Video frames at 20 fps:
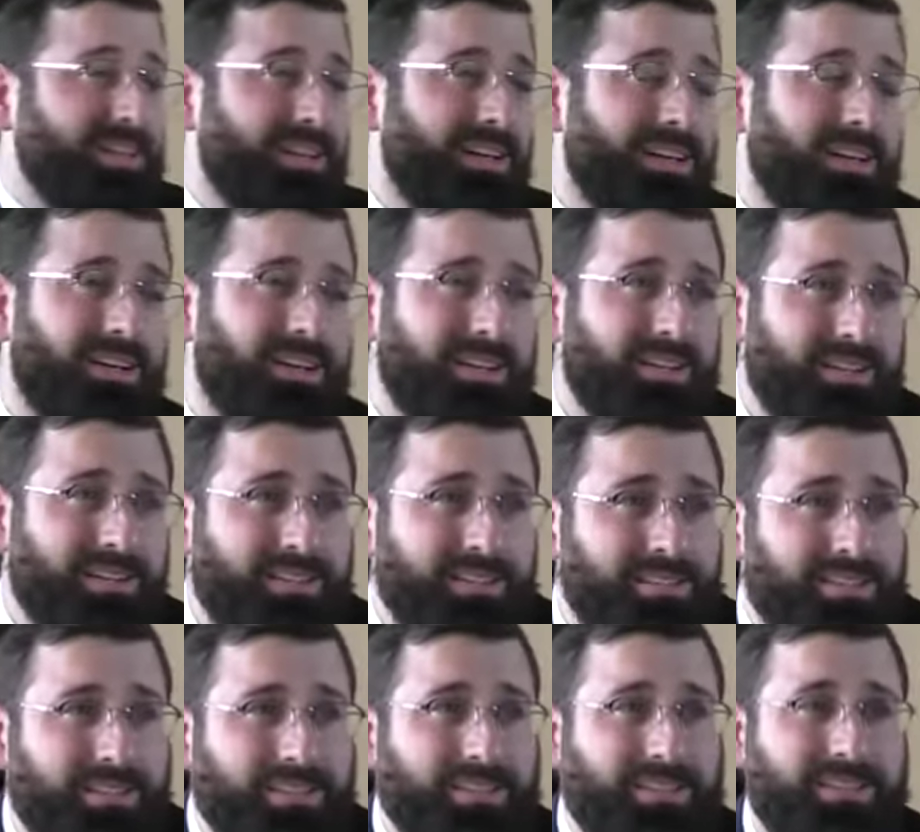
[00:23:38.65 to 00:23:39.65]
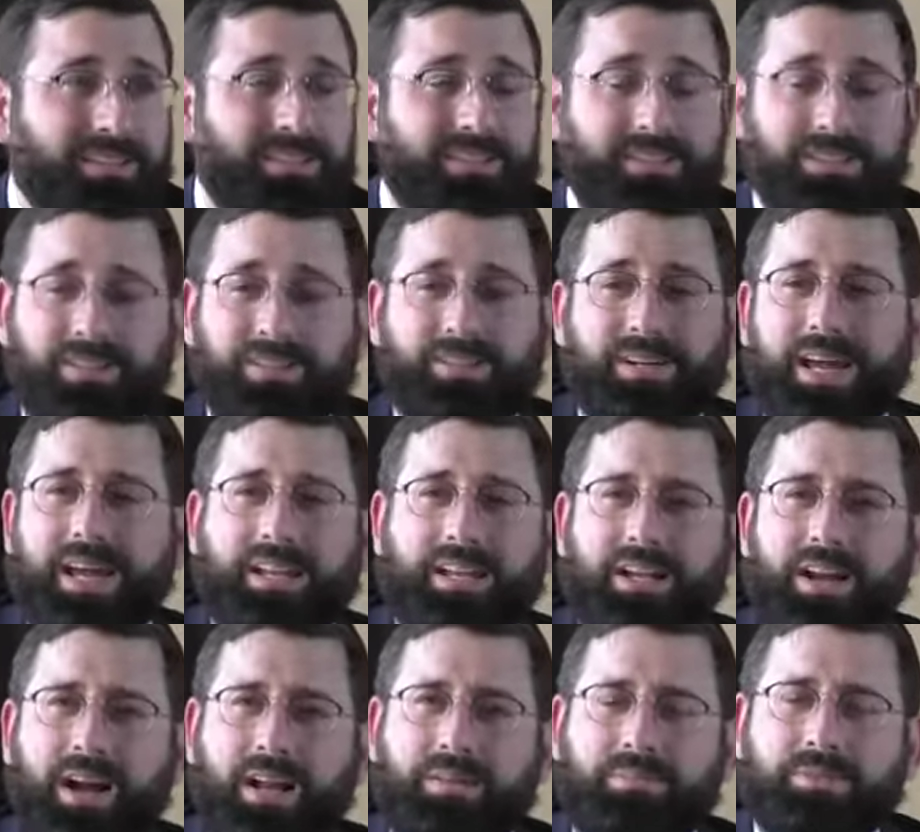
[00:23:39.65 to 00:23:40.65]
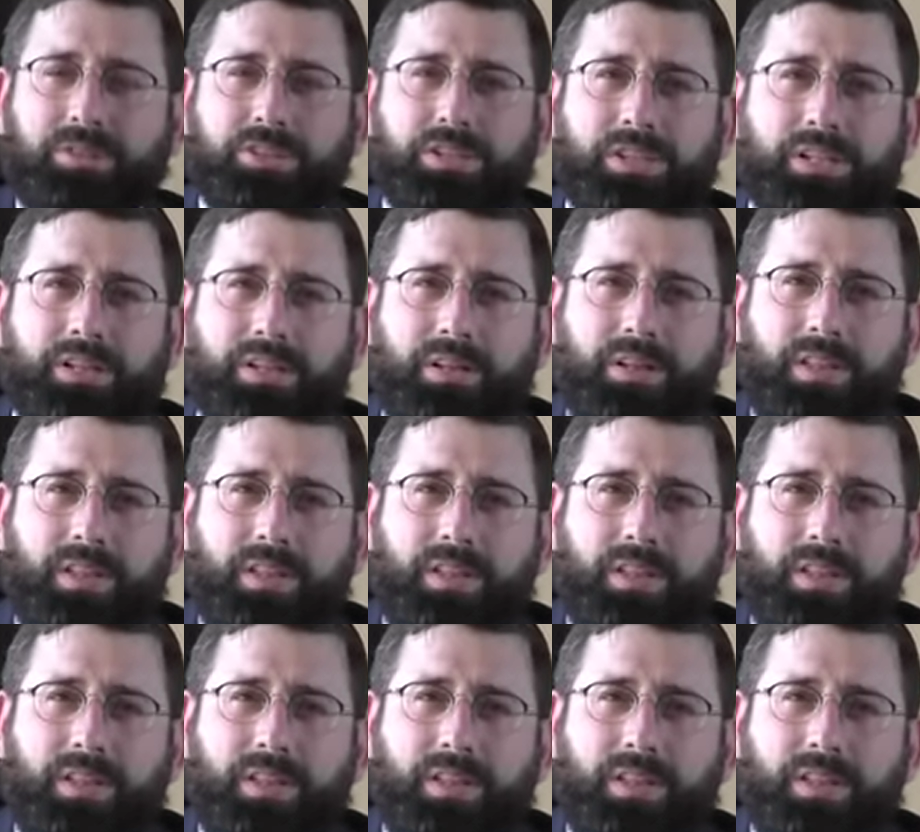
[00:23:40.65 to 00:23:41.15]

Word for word: uh, you know, any kind of machine.